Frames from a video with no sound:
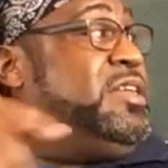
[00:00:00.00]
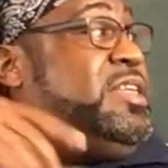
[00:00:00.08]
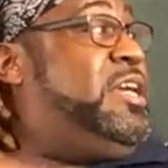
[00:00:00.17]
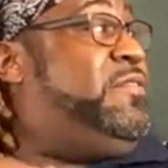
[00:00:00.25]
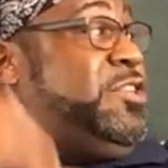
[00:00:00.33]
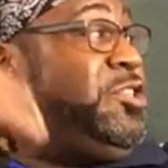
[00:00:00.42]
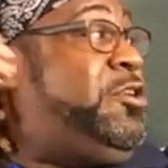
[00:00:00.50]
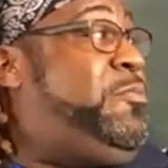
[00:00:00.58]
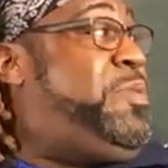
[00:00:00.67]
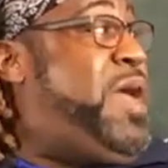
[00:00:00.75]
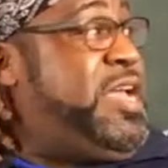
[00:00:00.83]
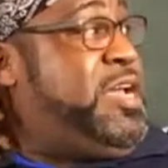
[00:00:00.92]
give us your
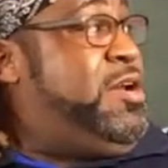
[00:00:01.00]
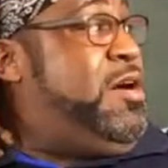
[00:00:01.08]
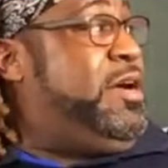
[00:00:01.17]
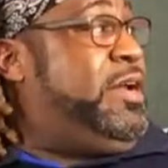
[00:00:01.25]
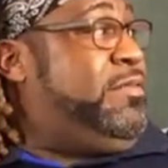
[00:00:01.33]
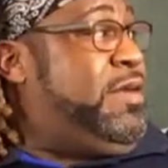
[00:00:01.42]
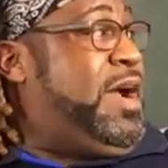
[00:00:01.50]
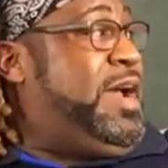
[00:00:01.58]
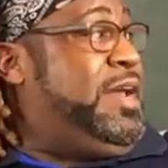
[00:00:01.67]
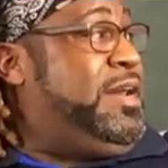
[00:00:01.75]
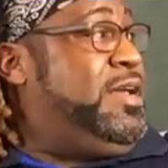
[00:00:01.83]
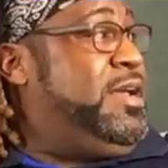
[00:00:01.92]
opinion on it,
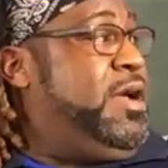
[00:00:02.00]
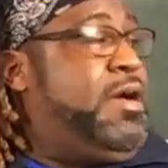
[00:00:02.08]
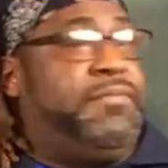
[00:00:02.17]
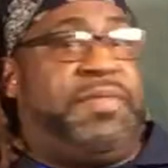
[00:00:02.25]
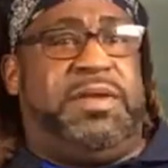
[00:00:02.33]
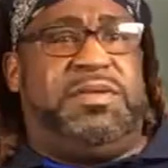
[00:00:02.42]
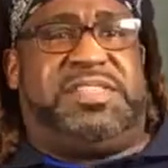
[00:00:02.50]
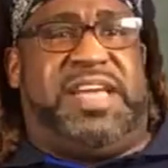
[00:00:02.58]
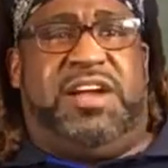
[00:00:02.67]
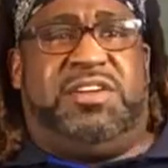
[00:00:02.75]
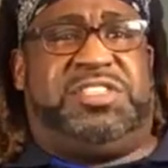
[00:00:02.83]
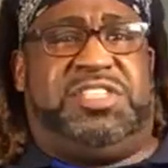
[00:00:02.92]
right? They don't say,
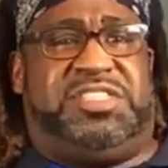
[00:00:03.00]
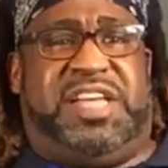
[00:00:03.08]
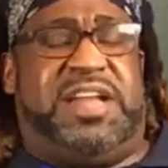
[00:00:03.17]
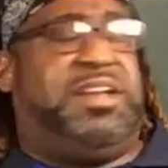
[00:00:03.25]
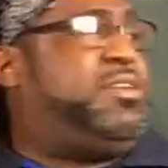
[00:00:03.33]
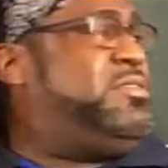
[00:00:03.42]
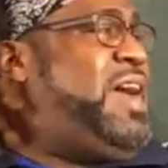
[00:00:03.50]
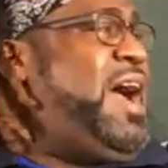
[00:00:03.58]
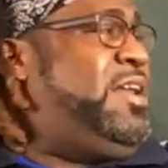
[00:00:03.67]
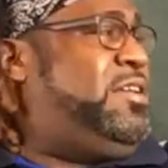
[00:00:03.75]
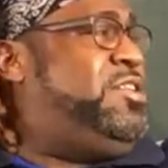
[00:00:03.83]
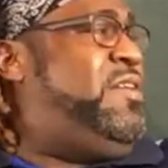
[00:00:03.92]
here's this technical
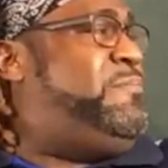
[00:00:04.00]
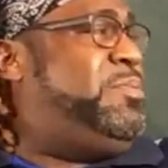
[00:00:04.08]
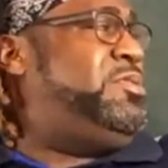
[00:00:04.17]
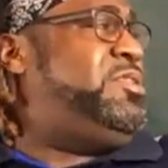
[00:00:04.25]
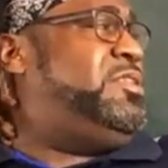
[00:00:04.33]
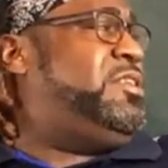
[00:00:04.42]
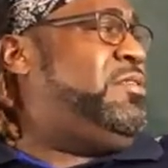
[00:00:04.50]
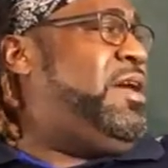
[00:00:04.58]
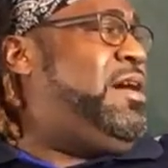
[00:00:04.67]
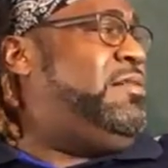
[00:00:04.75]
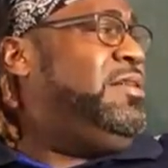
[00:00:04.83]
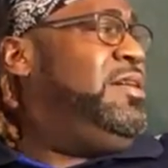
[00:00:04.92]
data, do you have boots on the
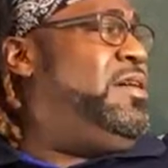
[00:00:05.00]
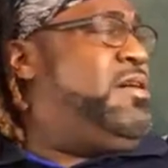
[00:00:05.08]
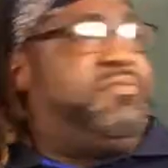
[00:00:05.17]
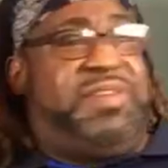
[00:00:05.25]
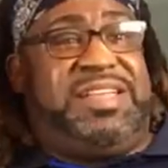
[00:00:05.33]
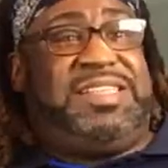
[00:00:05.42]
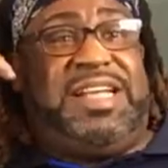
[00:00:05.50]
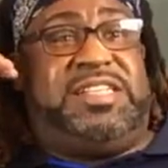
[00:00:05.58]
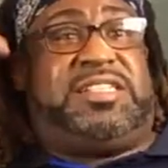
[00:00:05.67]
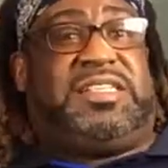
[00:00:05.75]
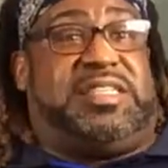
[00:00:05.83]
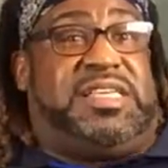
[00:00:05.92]
ground? They say,
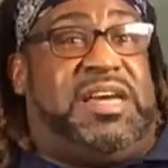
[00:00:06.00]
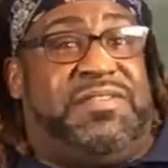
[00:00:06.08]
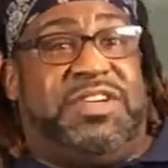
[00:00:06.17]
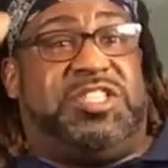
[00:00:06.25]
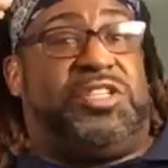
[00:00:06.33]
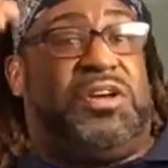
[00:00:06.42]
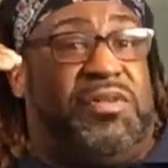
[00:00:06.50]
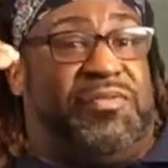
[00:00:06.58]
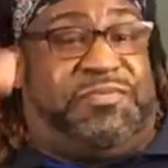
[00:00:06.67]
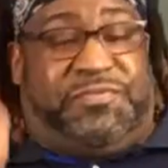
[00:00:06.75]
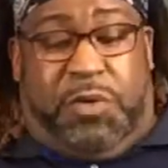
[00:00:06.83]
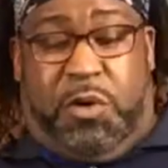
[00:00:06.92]
give us your
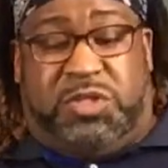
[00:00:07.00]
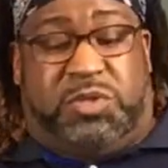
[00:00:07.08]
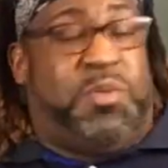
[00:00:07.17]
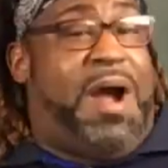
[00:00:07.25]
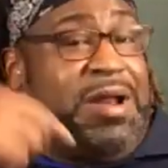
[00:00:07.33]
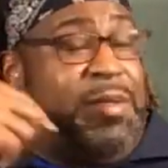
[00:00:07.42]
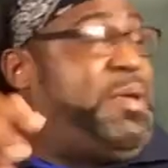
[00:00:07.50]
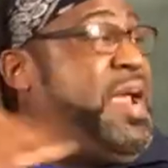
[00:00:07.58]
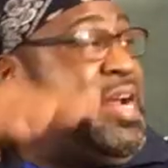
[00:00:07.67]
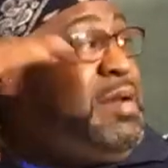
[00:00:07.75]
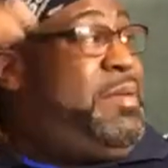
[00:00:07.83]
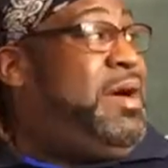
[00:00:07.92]
forthright
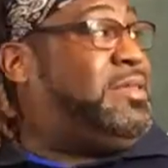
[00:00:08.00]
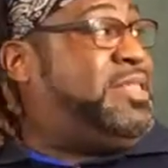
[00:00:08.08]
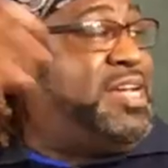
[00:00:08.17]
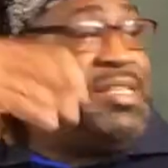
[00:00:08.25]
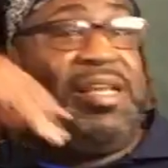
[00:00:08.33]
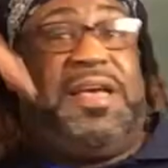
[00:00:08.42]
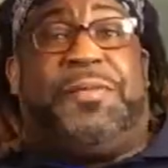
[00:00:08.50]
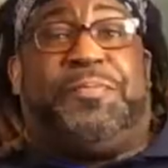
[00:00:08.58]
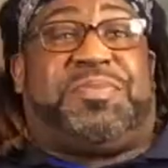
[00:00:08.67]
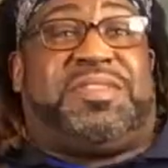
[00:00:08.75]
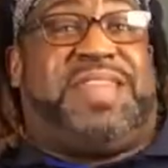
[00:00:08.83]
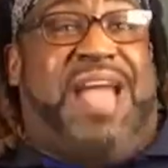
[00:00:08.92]
opinion about this.
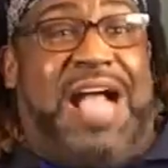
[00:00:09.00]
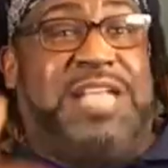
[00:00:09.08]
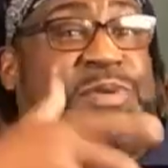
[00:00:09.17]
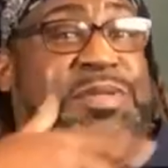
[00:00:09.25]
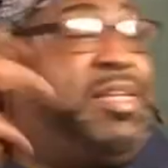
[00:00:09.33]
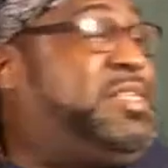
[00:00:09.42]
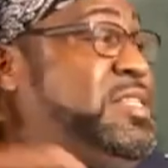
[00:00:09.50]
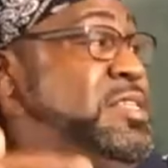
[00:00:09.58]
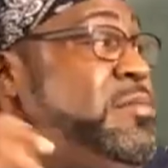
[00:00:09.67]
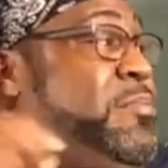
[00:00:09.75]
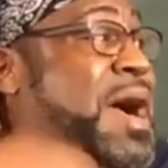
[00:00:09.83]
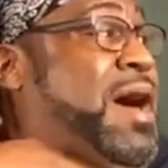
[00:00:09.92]
That's what this
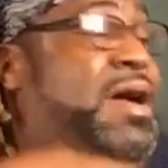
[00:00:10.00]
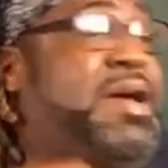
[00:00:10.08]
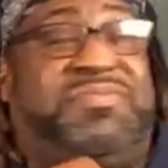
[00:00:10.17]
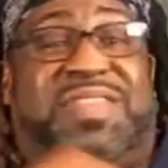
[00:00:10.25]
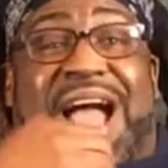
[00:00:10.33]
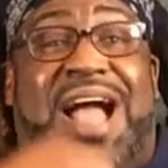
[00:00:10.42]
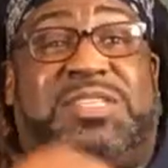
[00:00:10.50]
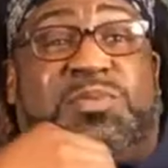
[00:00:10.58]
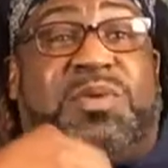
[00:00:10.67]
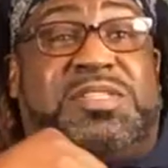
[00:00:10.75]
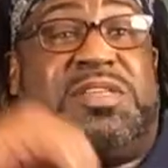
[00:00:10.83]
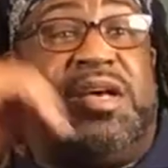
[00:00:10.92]
is about, and that's
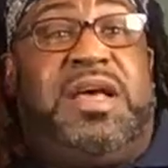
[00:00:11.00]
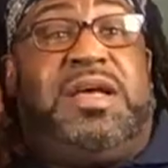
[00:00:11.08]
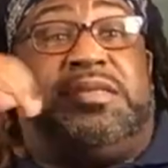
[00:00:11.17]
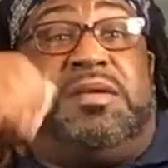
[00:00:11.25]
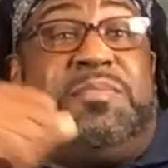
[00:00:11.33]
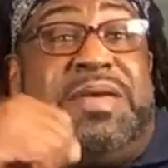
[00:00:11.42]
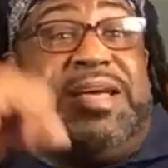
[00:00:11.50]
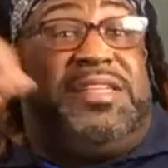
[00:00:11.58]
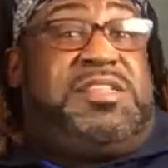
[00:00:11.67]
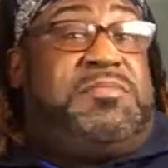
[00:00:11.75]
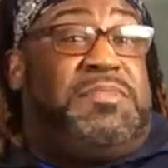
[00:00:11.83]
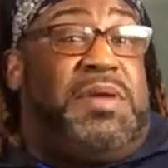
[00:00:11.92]
what, to me,
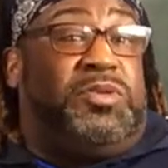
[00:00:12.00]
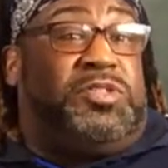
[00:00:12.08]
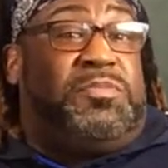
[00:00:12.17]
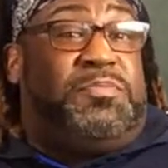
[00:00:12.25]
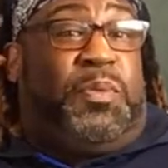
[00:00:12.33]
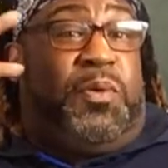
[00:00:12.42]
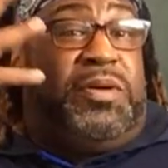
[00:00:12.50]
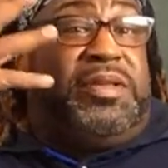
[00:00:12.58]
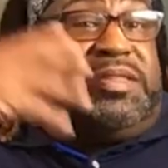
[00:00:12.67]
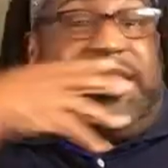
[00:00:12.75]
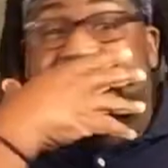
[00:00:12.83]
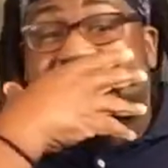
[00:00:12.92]
is the most
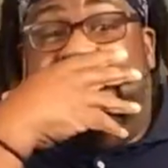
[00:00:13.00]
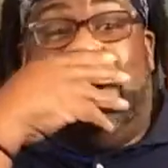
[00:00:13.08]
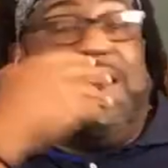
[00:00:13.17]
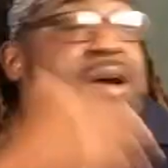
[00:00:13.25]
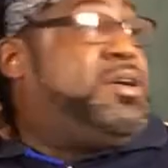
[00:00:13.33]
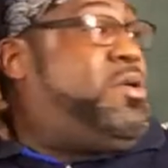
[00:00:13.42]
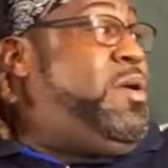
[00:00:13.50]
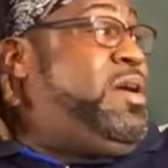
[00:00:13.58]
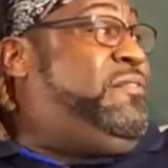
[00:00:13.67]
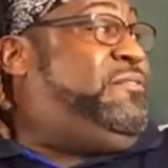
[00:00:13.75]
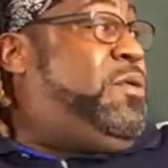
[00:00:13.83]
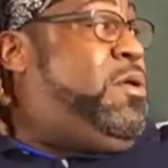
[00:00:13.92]
important thing
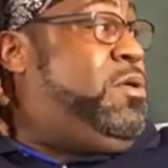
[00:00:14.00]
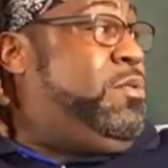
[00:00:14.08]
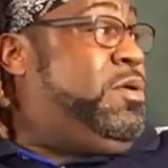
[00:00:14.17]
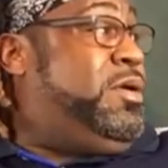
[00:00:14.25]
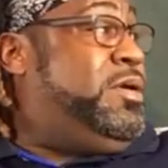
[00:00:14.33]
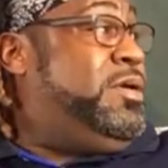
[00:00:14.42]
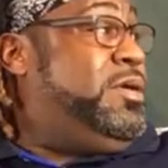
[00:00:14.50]
going forward.